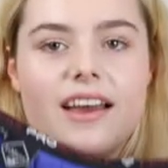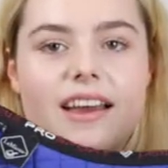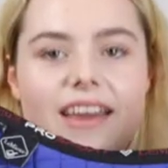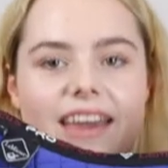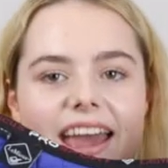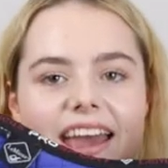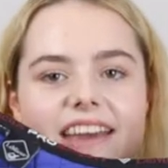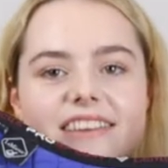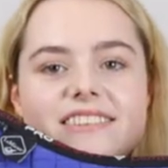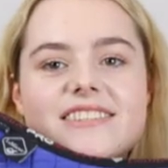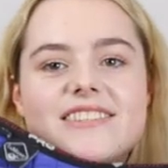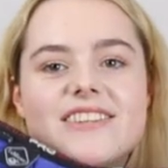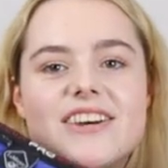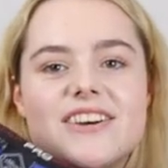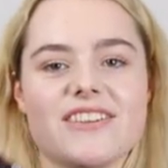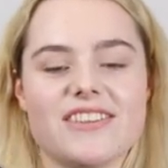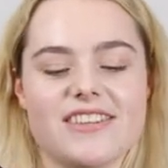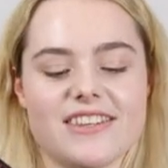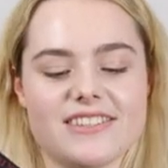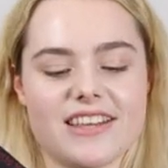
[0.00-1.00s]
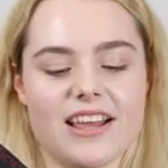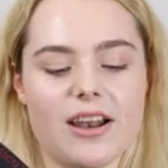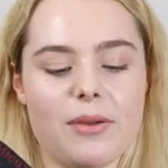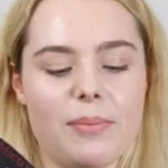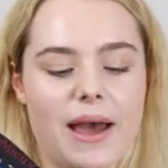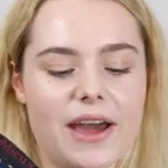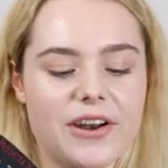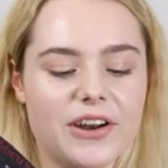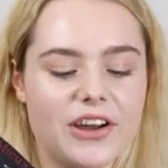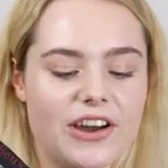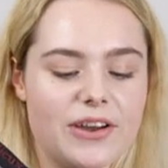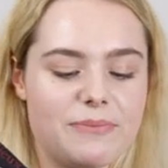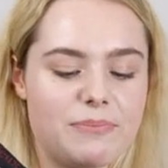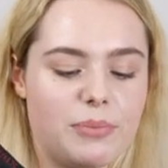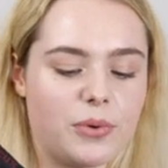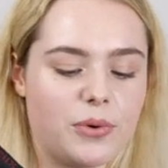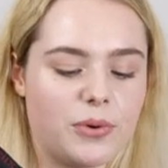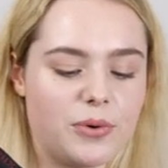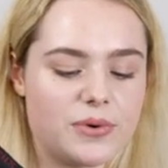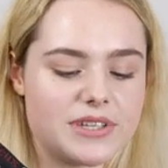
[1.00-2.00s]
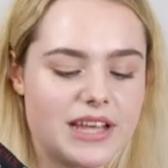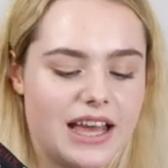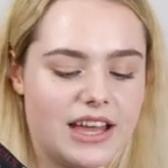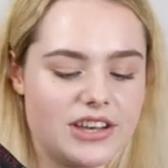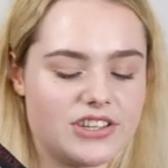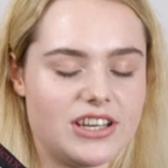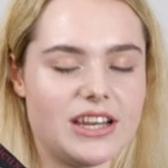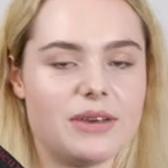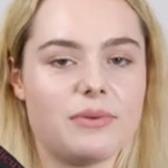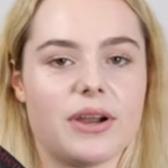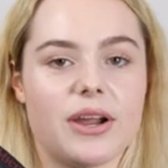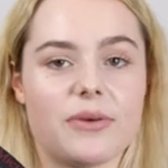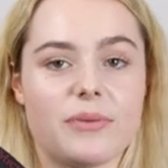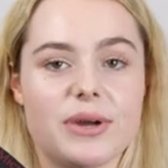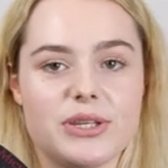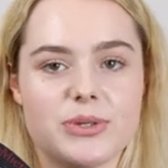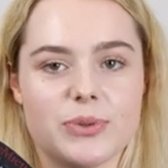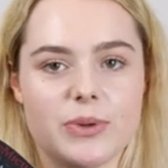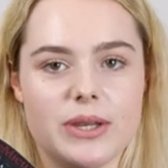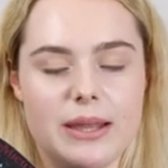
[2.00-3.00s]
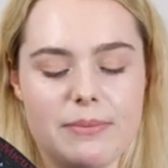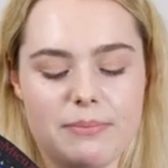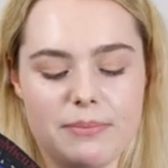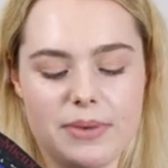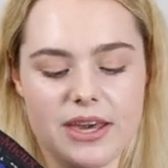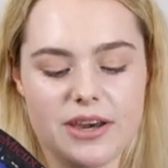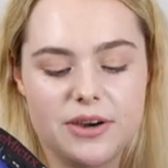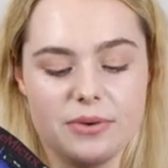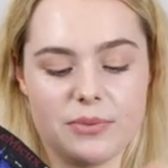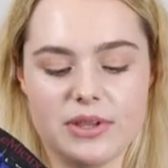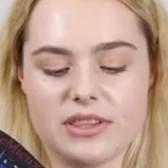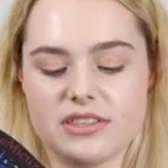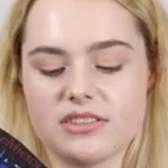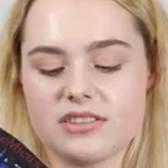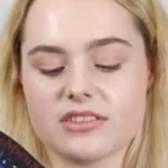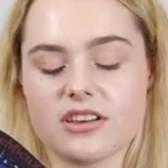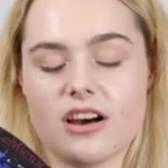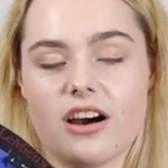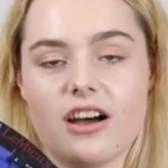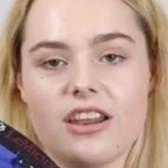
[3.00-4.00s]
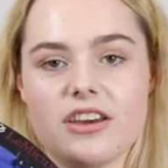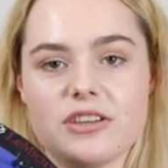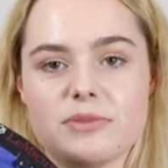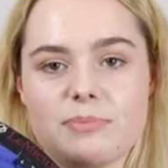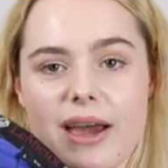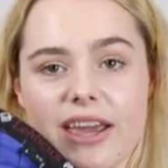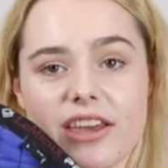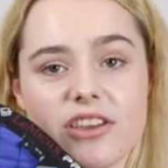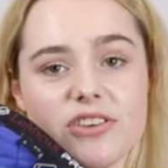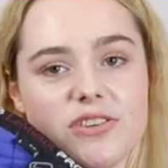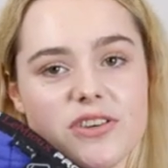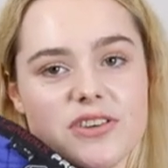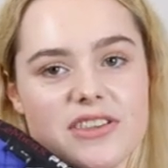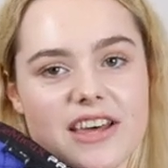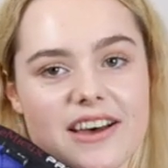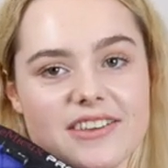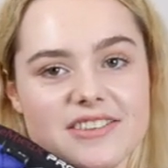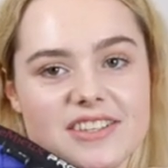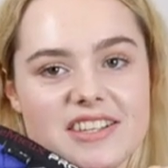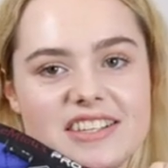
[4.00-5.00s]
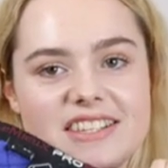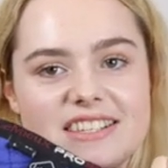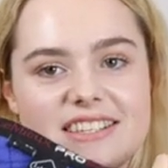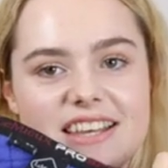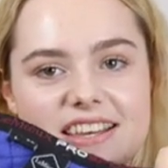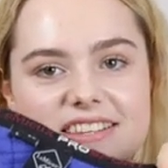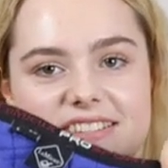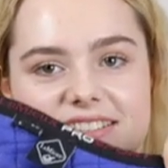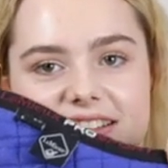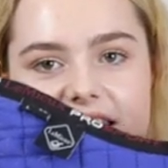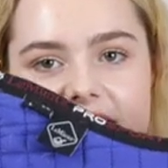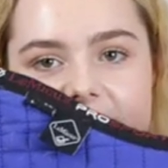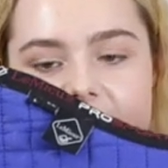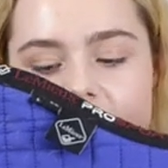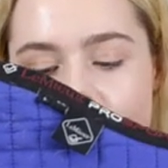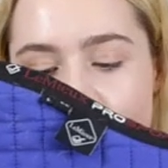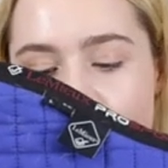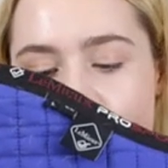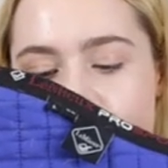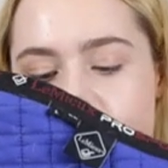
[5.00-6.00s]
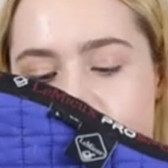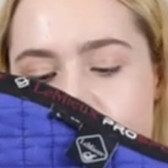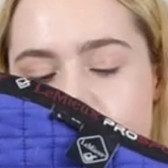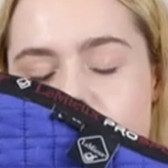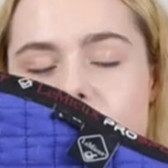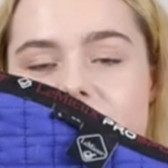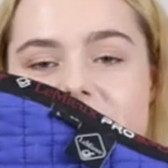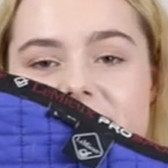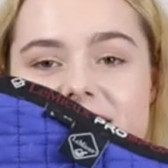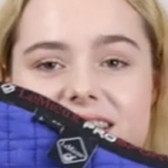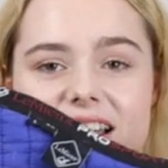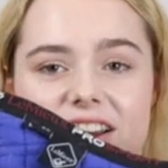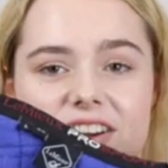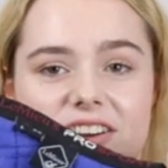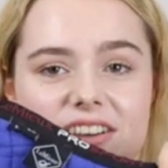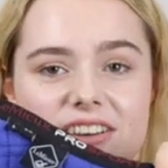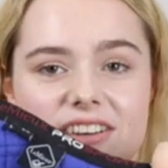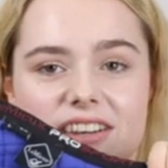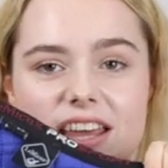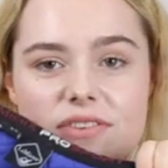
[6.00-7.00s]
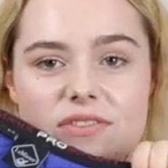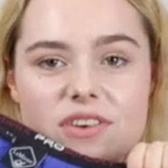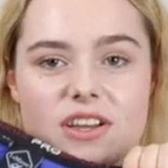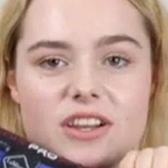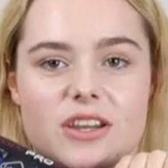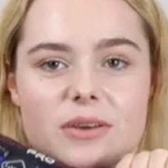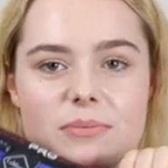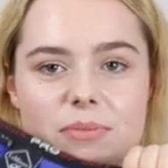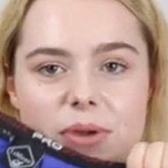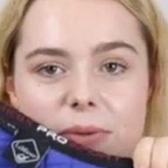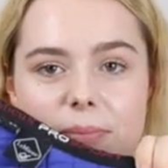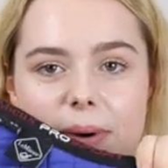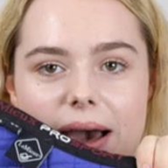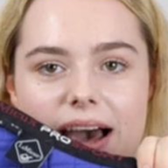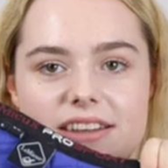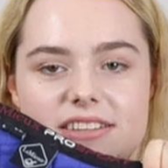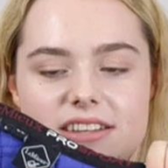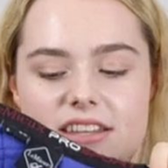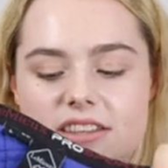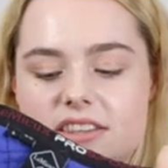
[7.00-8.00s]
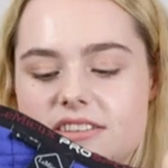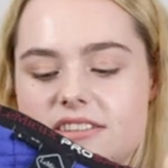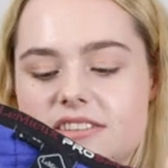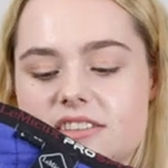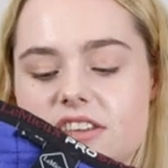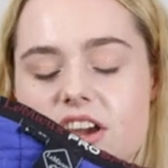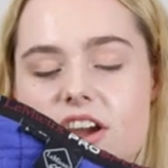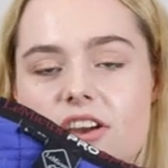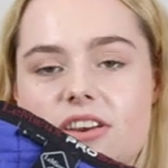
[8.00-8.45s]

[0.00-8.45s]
Okay, so this saddle pad I bought actually when I went to Olympia with Scarlett back in 2016. This was my second ever LEWES pad, and this is the